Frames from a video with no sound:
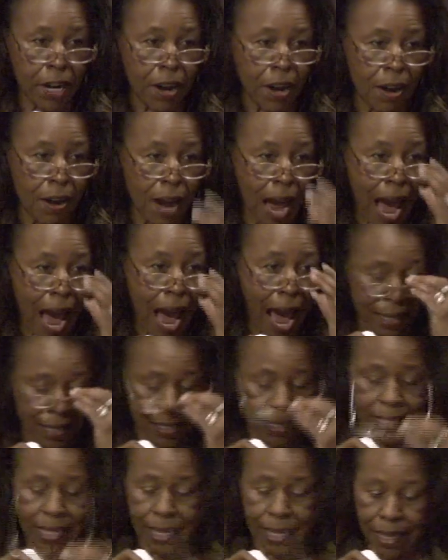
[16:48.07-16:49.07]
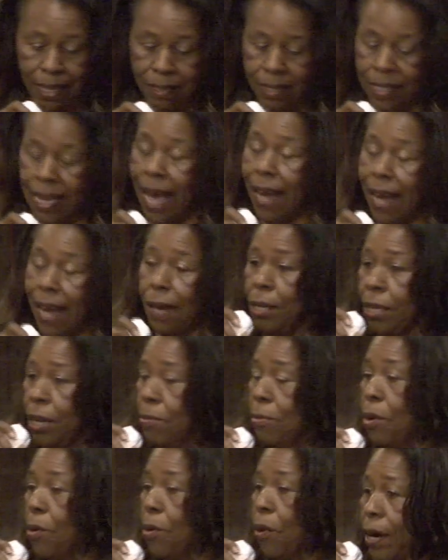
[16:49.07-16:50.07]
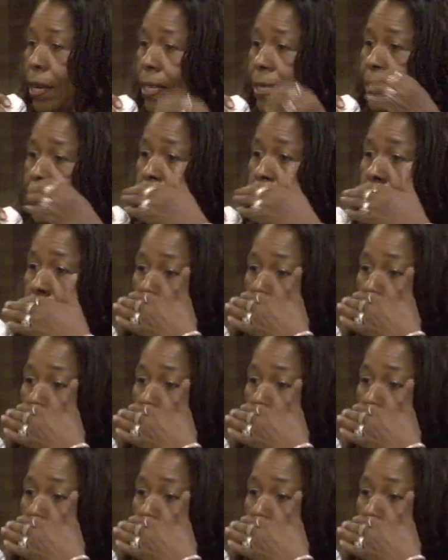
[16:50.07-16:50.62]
He delivered her out of the city of Sodom and